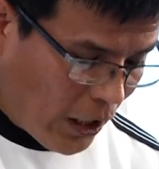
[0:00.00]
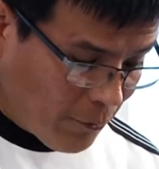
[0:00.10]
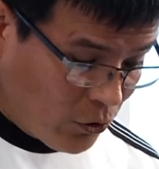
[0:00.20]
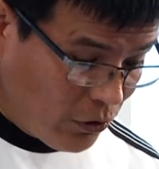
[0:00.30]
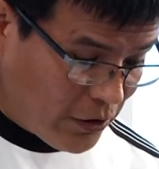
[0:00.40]

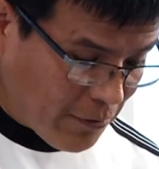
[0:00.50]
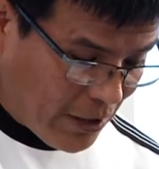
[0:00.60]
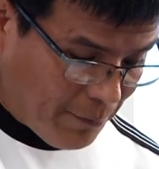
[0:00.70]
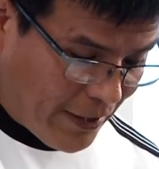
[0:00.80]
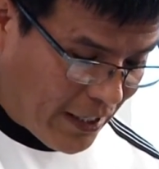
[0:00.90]
I'm Googling
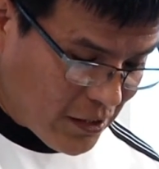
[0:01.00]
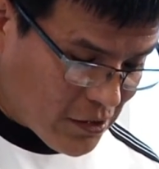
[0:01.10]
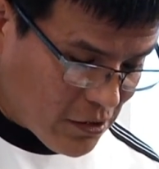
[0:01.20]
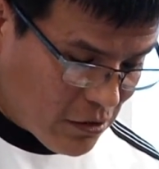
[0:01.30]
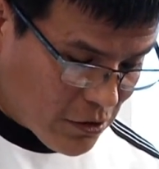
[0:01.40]
my
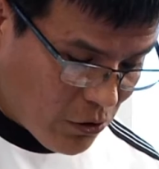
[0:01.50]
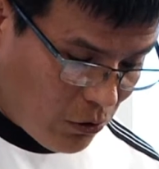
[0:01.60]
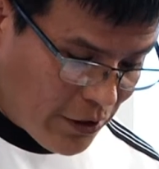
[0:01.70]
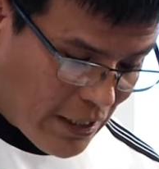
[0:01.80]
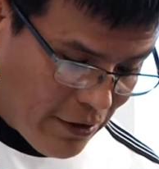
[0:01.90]
past,
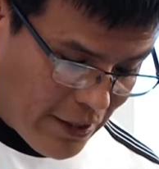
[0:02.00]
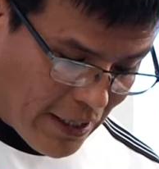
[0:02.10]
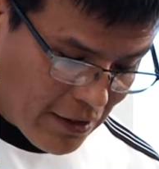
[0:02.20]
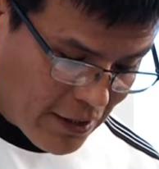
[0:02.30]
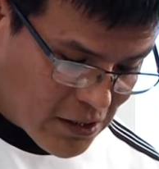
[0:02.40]
scrolling down the
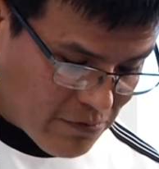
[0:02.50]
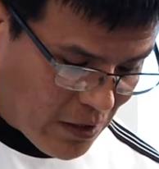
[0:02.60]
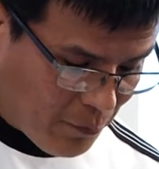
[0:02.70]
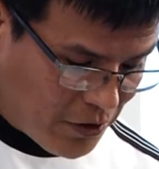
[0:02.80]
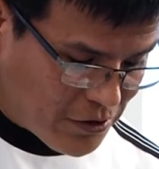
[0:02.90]
headlines of
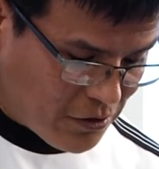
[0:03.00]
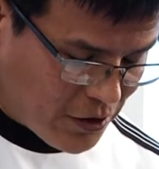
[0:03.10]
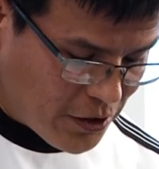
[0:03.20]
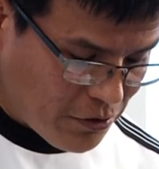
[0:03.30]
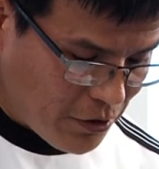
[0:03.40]
my personal
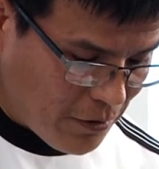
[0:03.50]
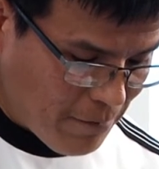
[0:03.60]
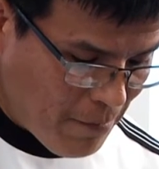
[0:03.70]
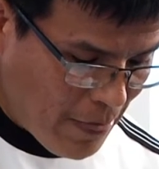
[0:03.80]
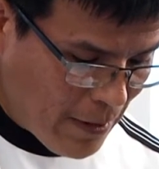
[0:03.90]
history.
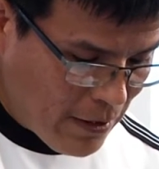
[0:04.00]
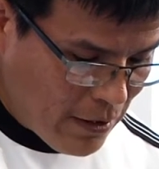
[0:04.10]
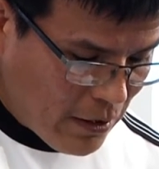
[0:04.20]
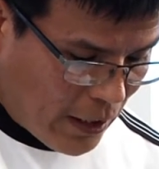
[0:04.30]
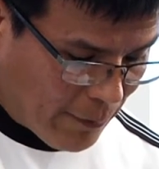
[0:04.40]

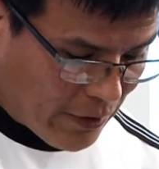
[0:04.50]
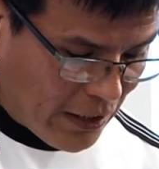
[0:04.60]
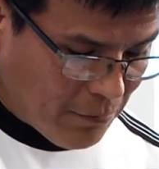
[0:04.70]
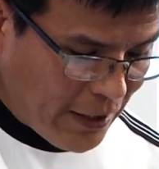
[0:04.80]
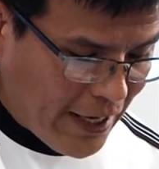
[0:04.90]
I'm
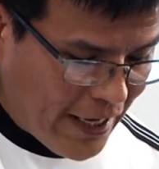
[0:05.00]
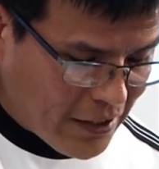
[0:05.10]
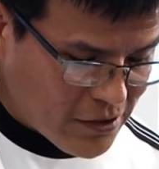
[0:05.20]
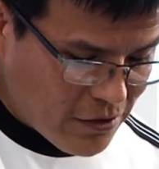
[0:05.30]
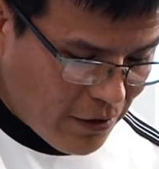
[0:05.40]
getting my
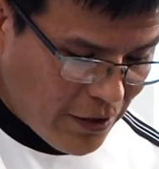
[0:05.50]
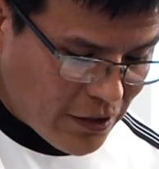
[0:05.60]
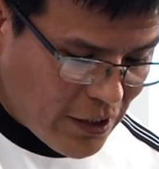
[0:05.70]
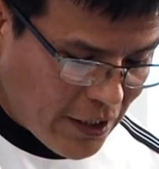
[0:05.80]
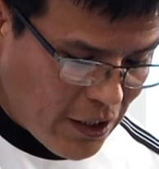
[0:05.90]
hands
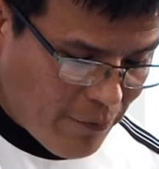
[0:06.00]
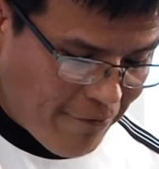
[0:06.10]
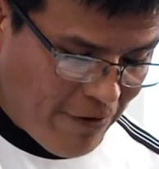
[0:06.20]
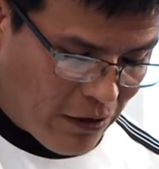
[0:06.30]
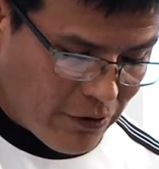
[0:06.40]
dirty digging up
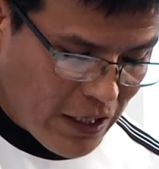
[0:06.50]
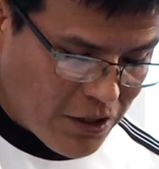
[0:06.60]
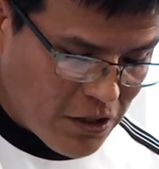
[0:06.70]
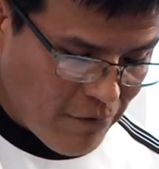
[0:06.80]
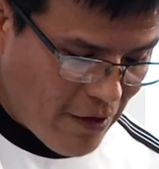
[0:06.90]
the
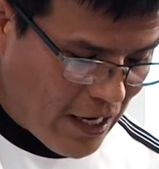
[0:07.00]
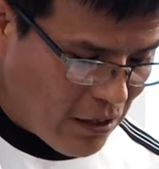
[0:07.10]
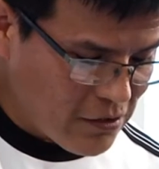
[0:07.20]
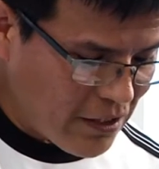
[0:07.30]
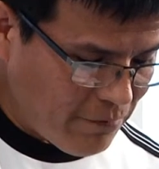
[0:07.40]
foundation of the
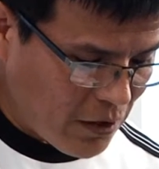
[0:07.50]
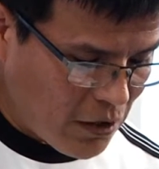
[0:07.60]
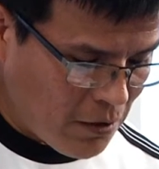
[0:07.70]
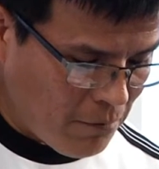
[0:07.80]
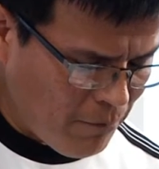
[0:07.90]
house I've
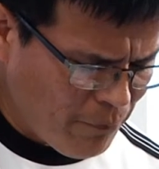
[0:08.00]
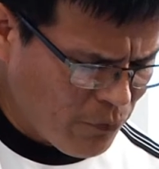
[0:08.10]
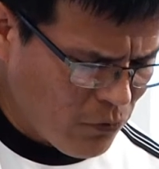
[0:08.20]
become.